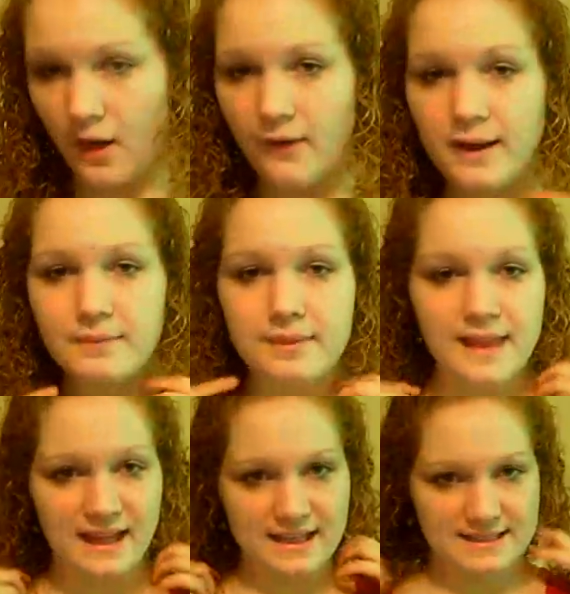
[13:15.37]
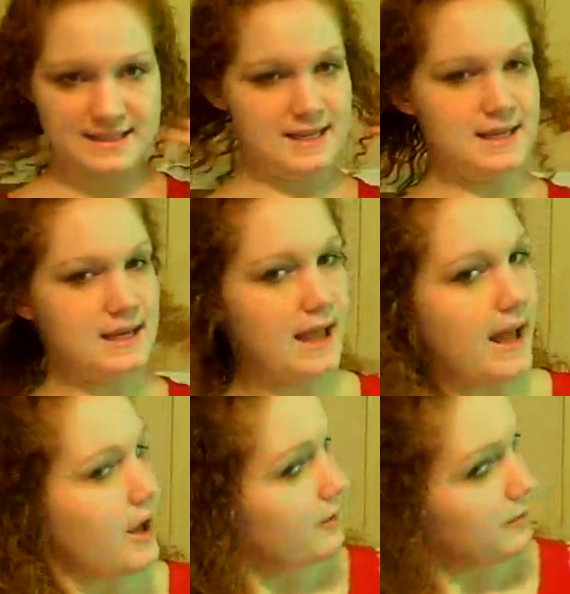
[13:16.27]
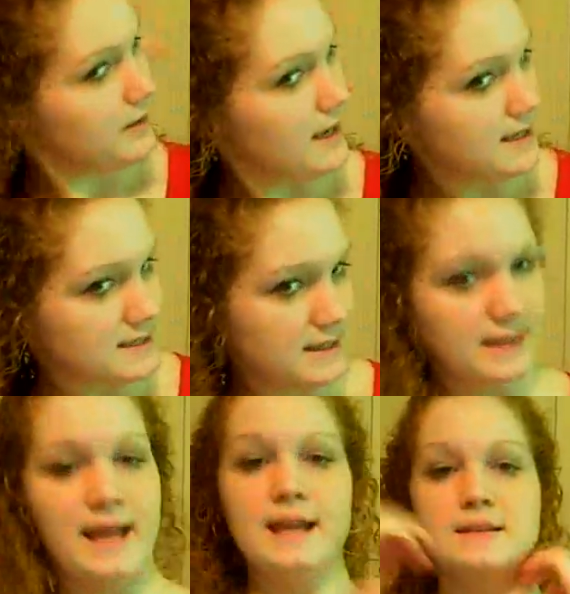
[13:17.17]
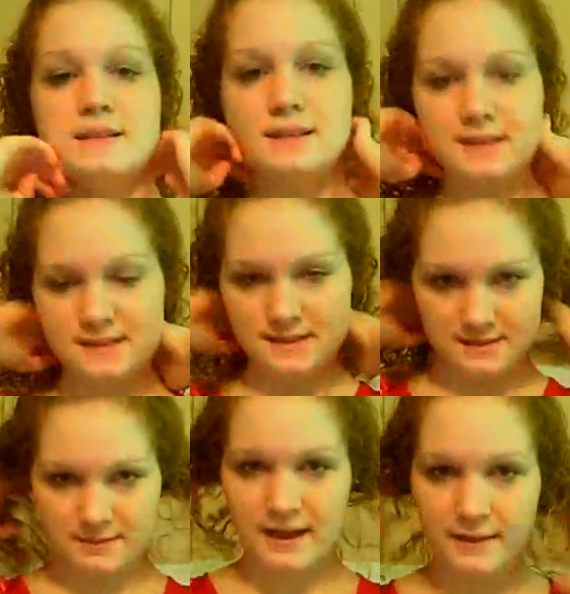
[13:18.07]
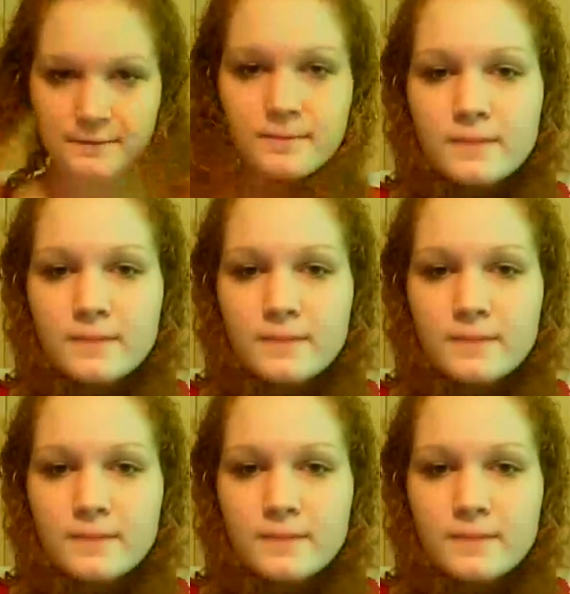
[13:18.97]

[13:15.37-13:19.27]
Alright, that is it. I hope you guys liked it. This is my